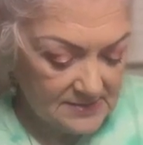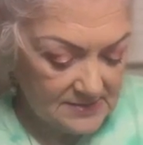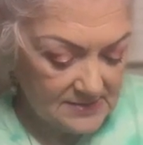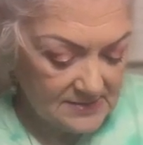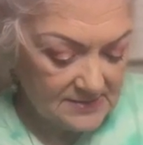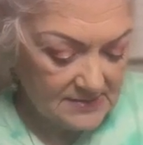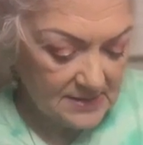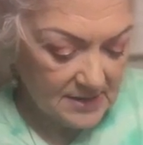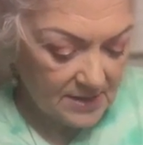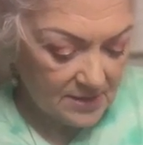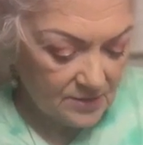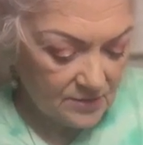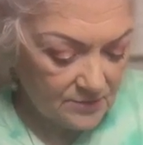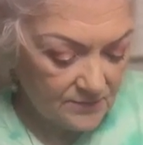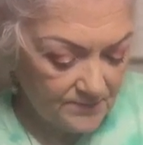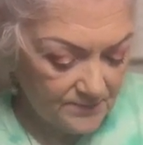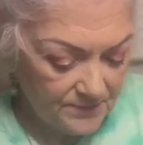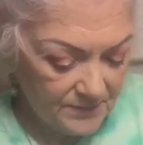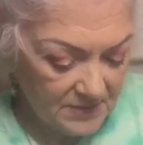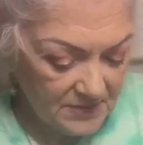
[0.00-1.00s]
So
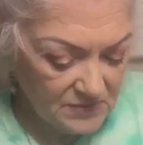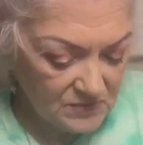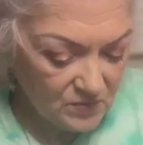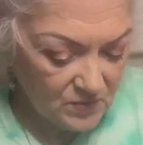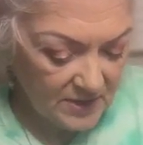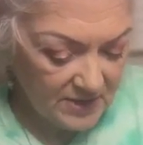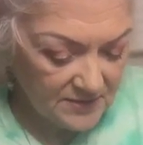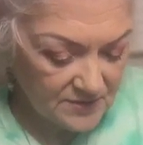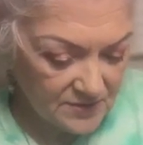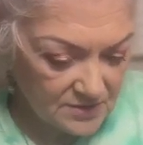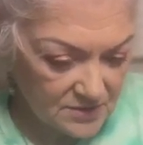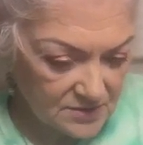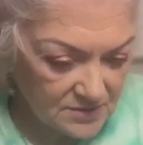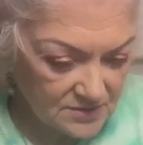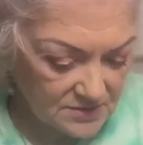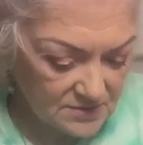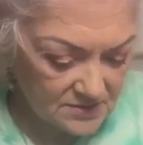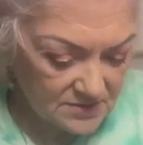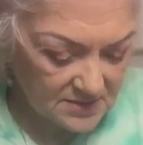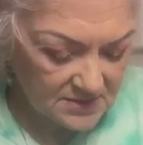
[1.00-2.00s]
this weather
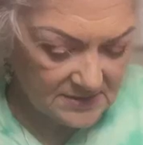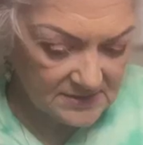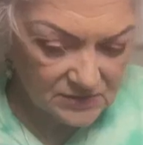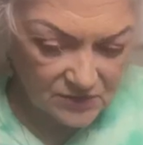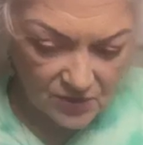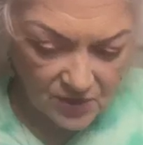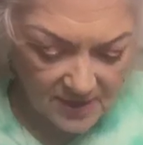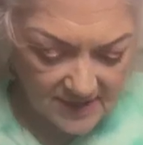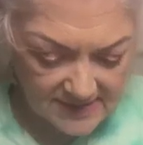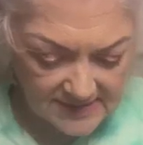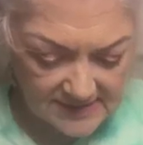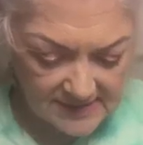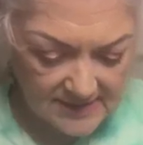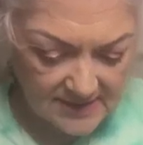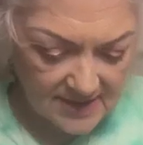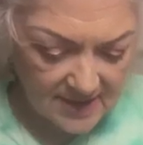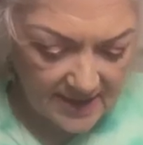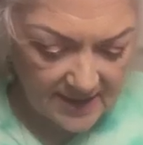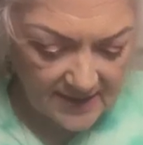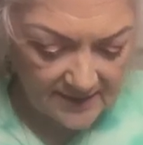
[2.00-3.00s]
is crazy.
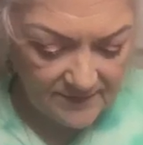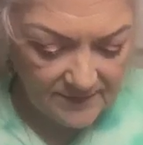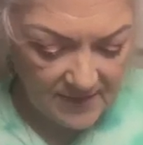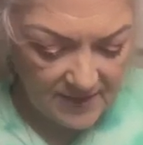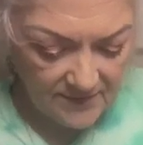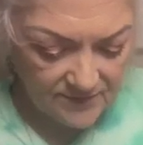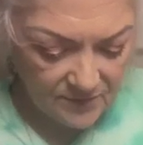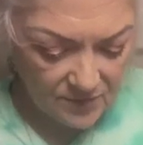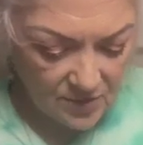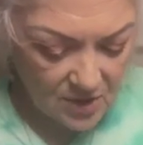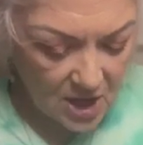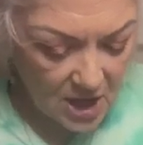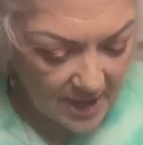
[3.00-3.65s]
I have never